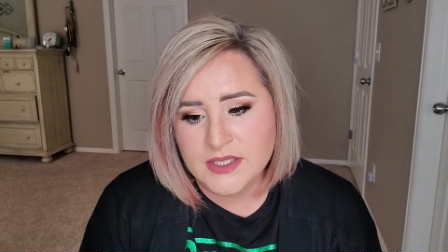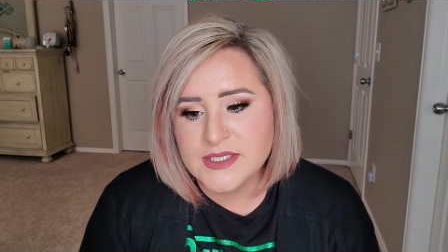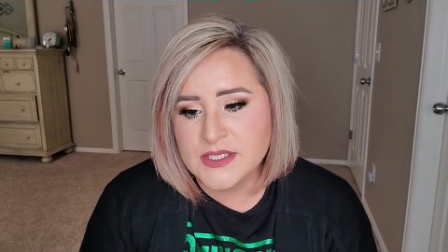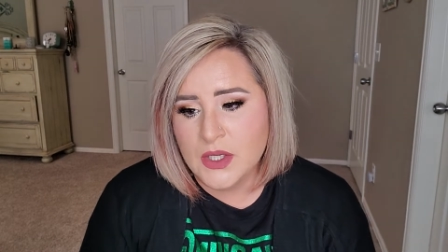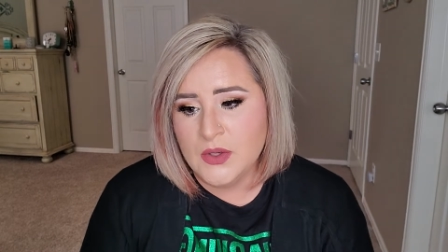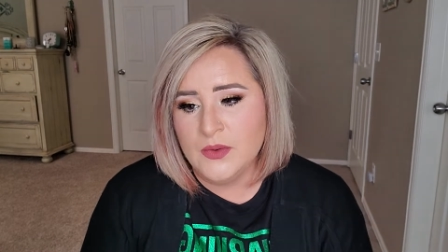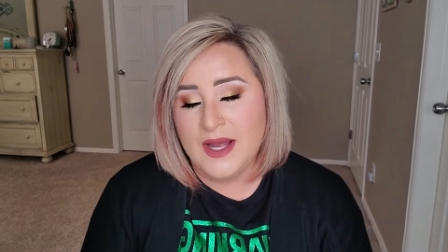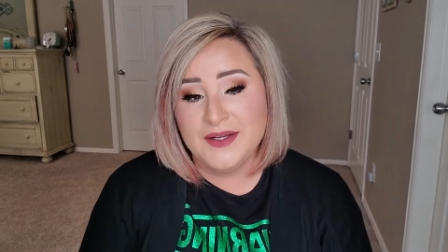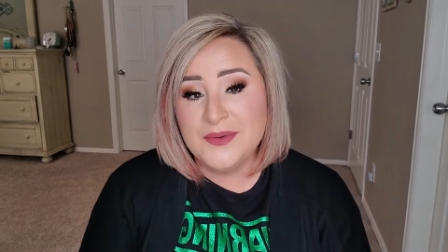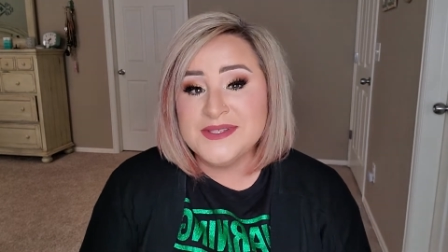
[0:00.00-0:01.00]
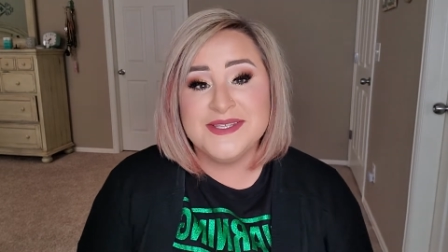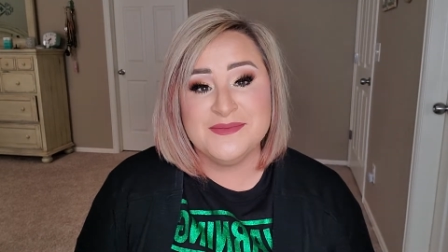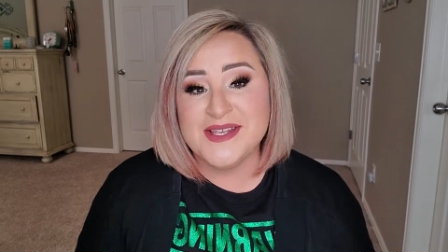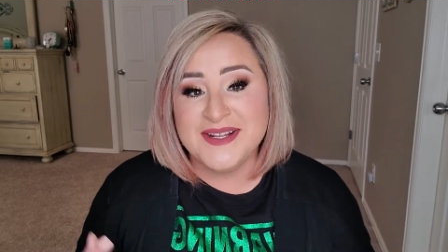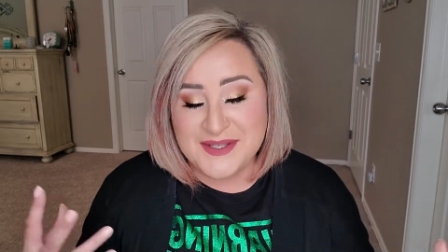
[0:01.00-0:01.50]
So I know it seems
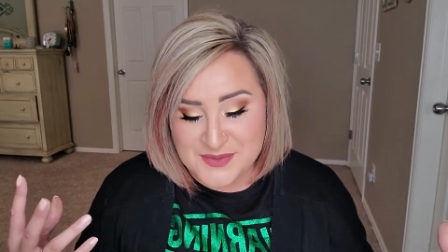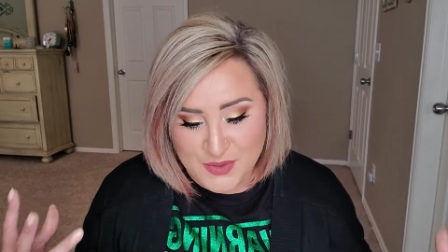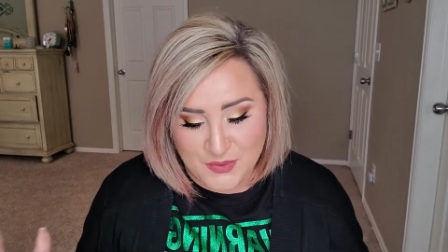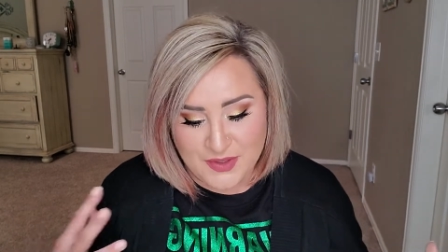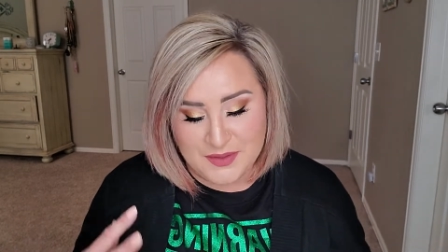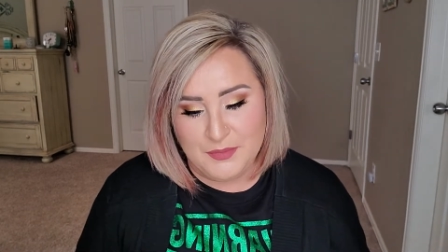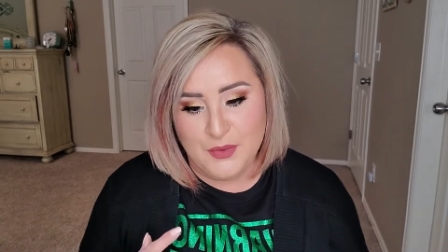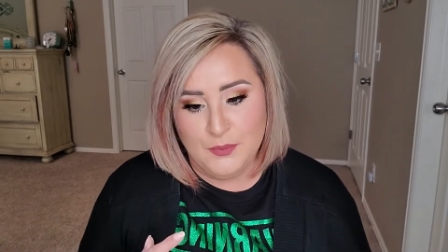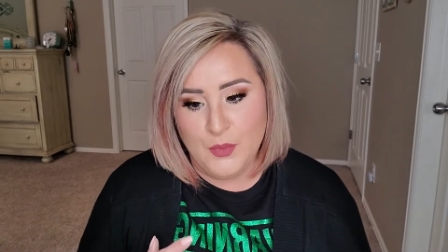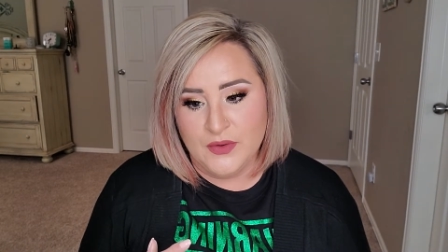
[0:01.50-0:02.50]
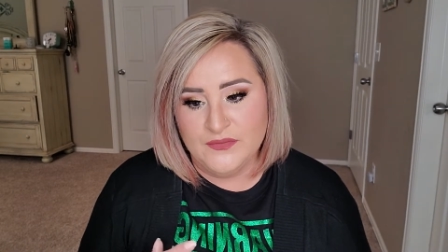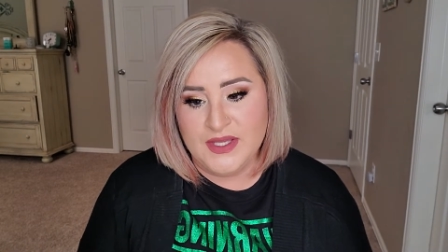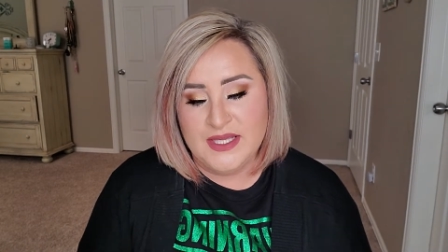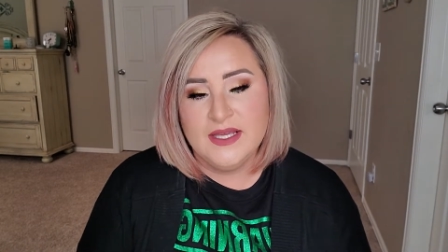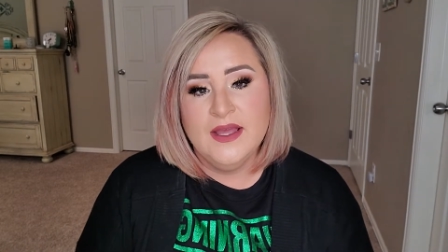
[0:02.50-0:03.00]
like I use a whole lot of Mor
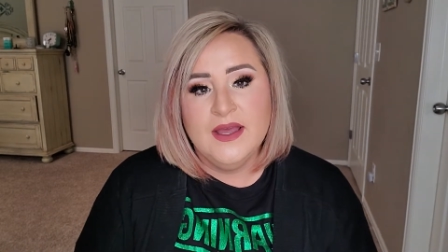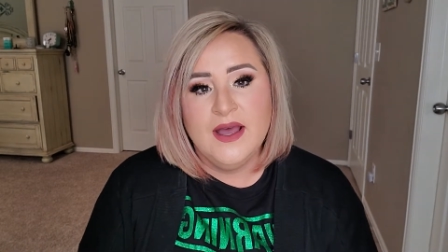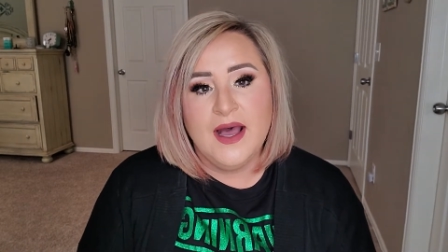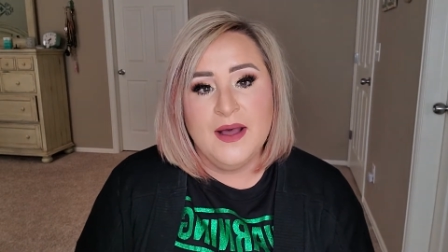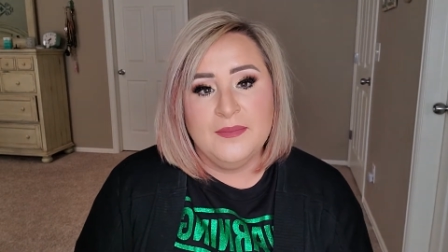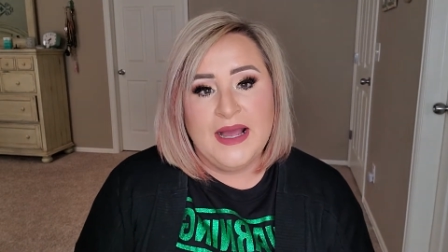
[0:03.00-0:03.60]
Morphe um,